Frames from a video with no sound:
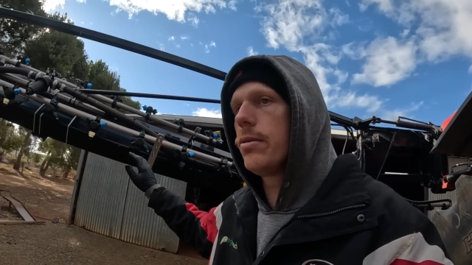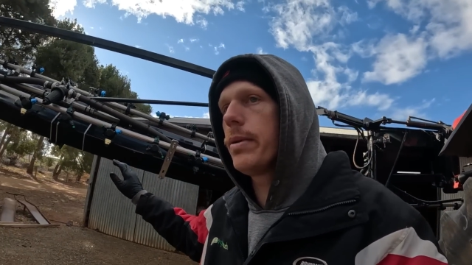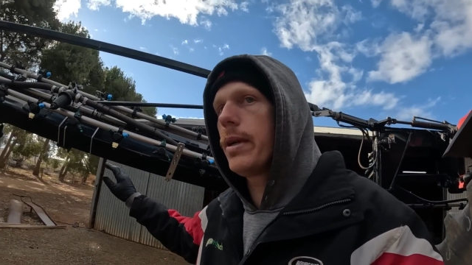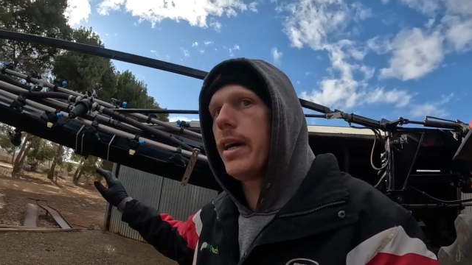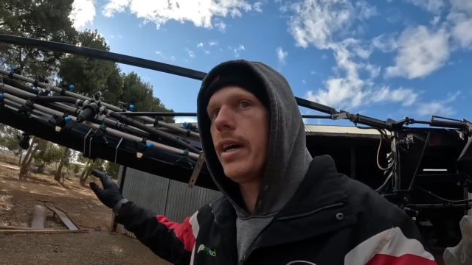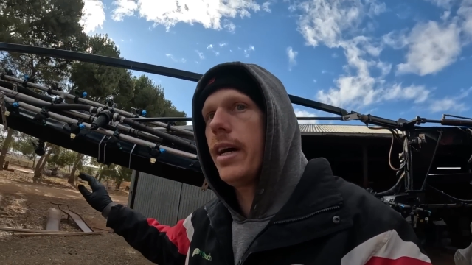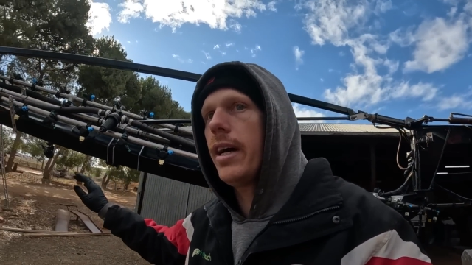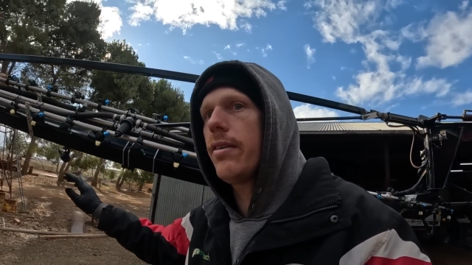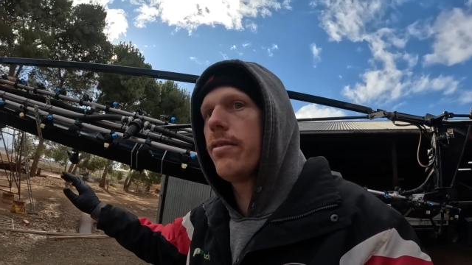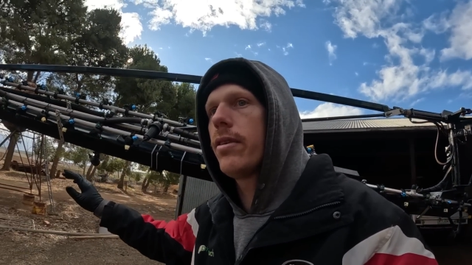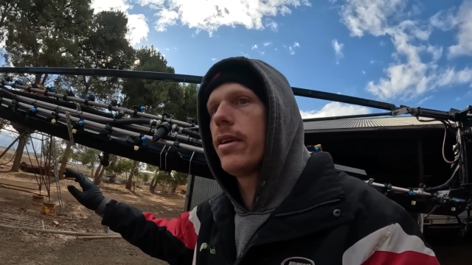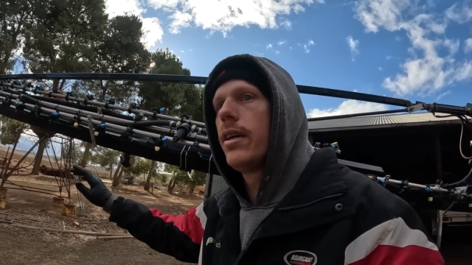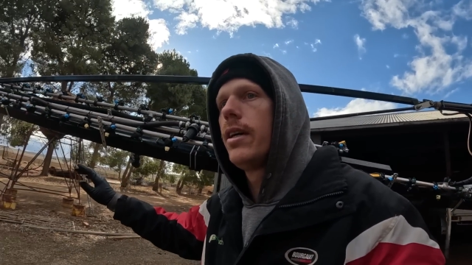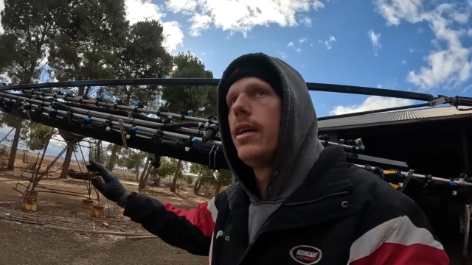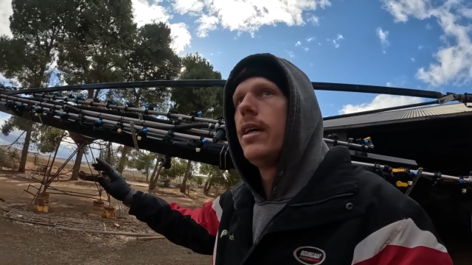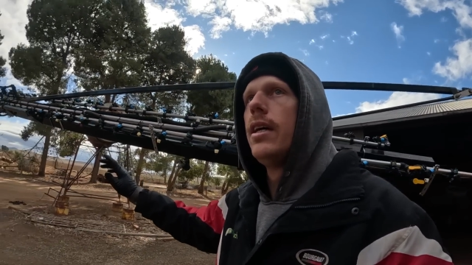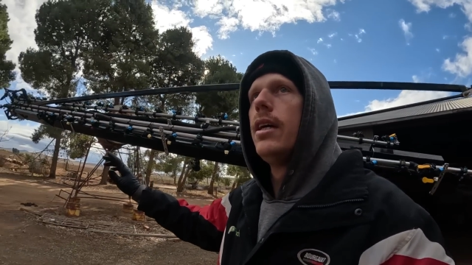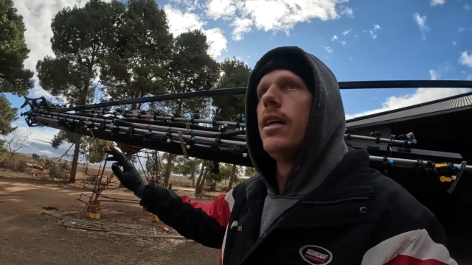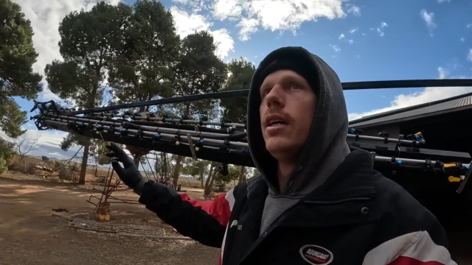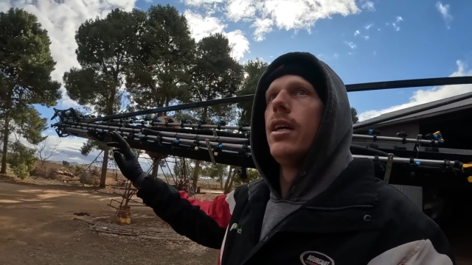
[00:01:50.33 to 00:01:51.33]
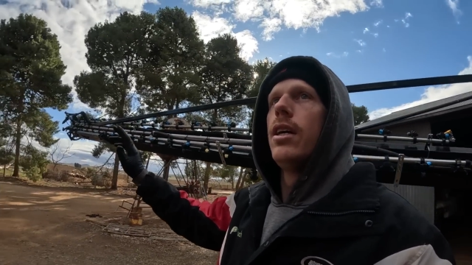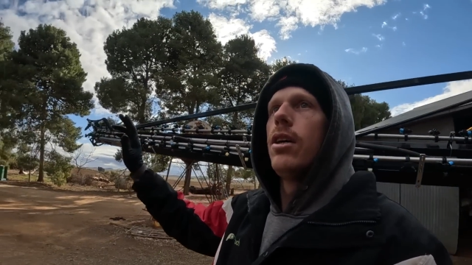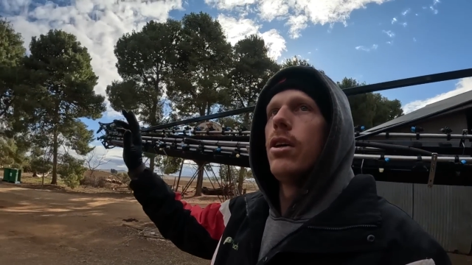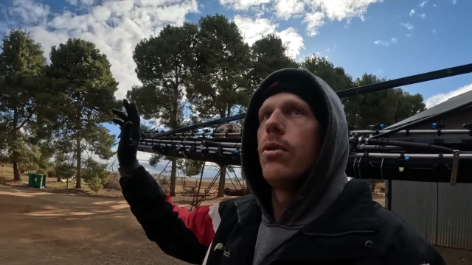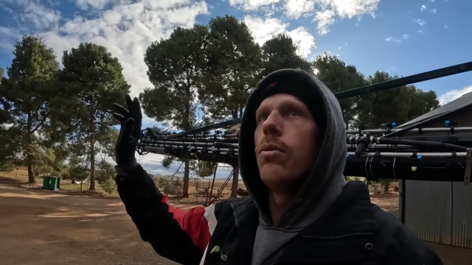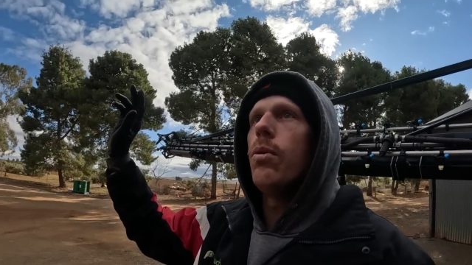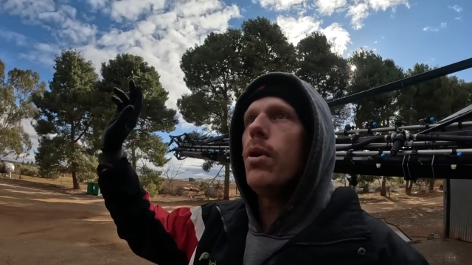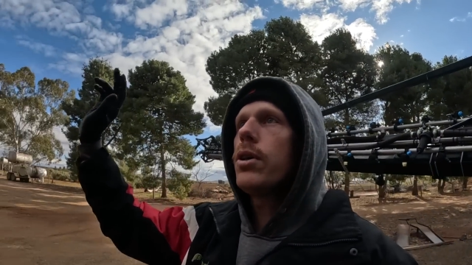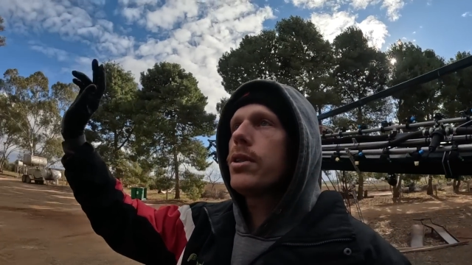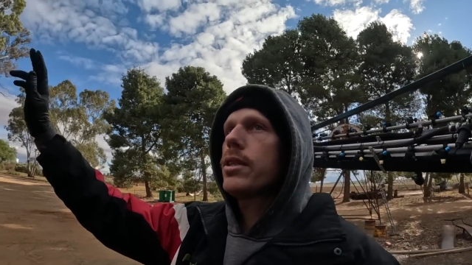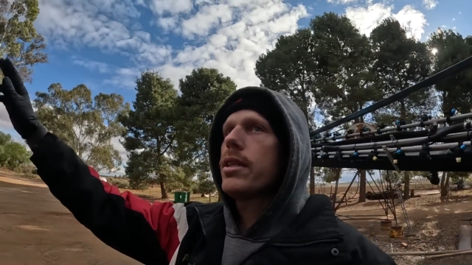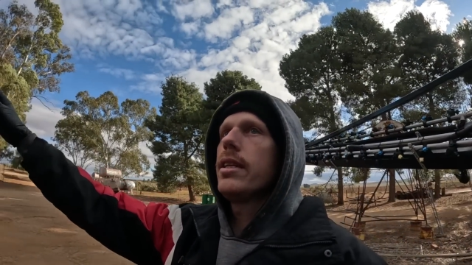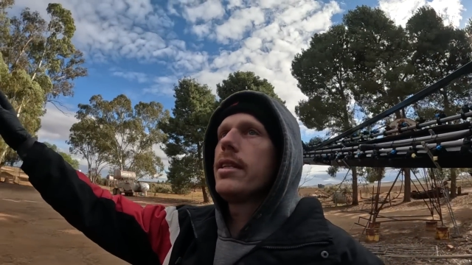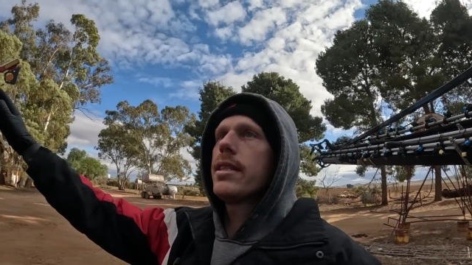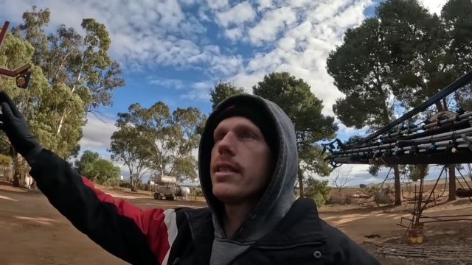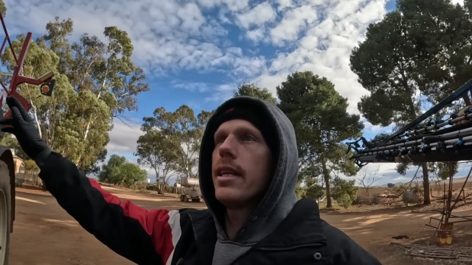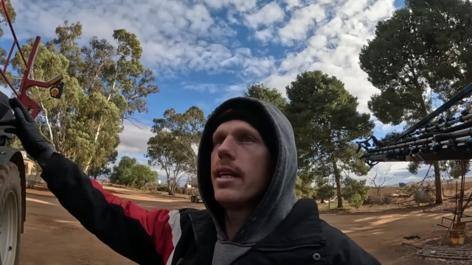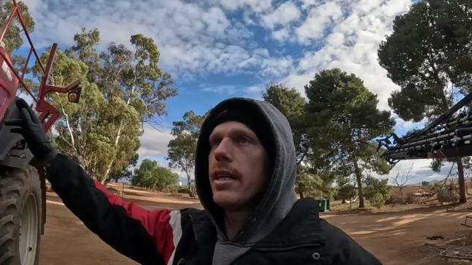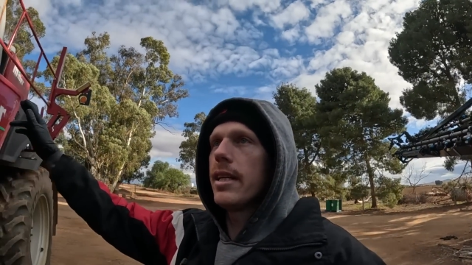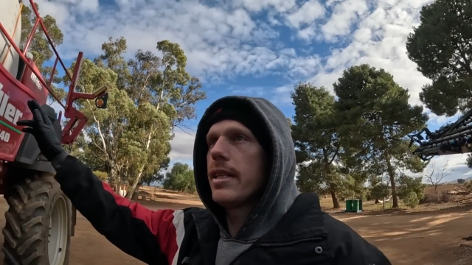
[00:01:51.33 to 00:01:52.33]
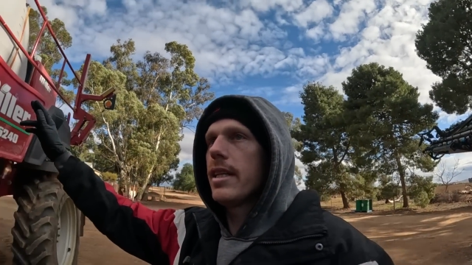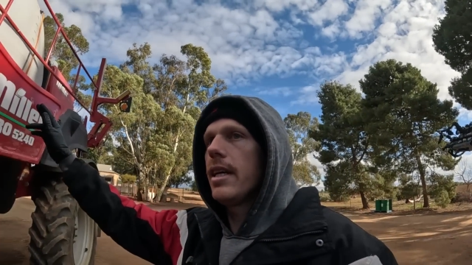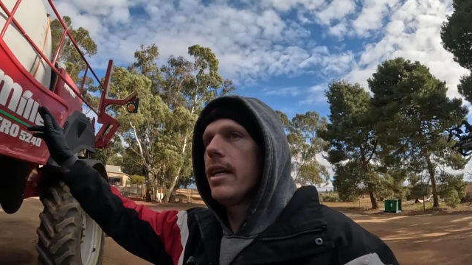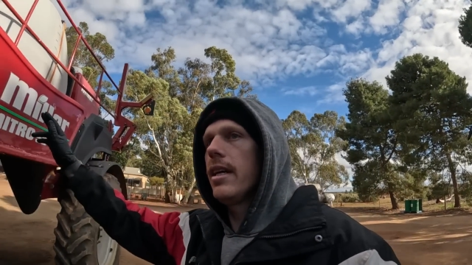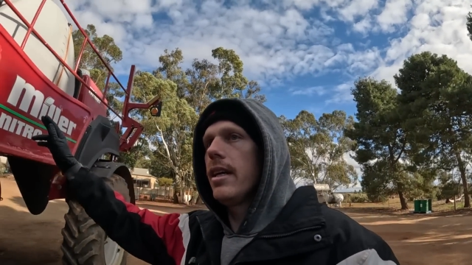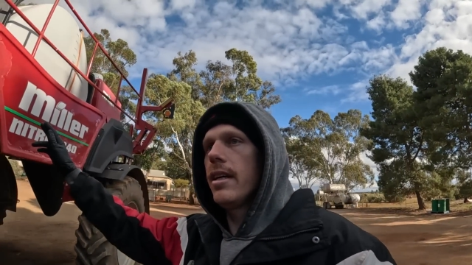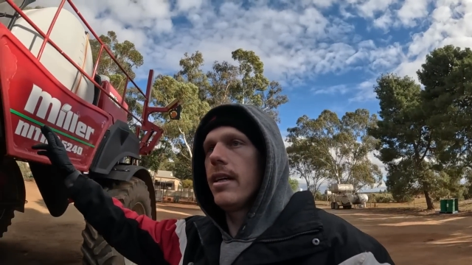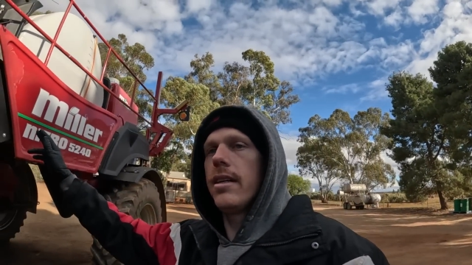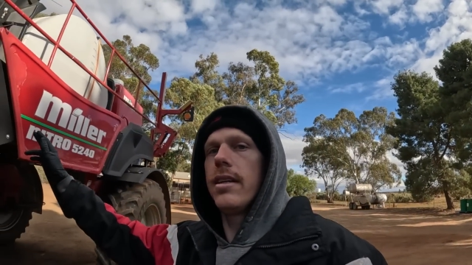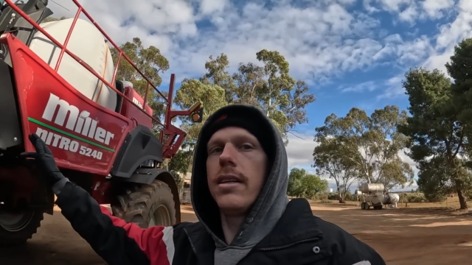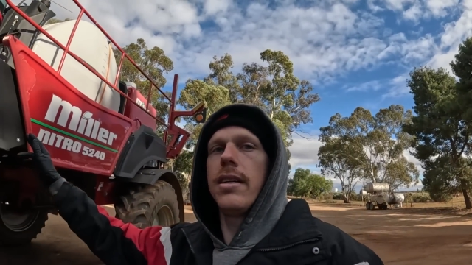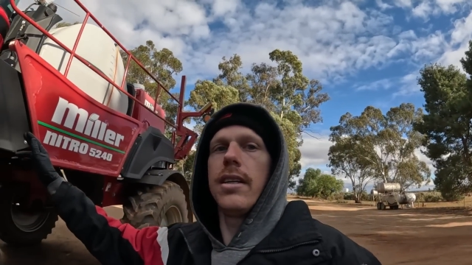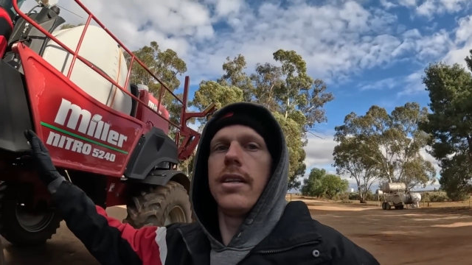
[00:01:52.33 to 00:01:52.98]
But I have washed this thing down,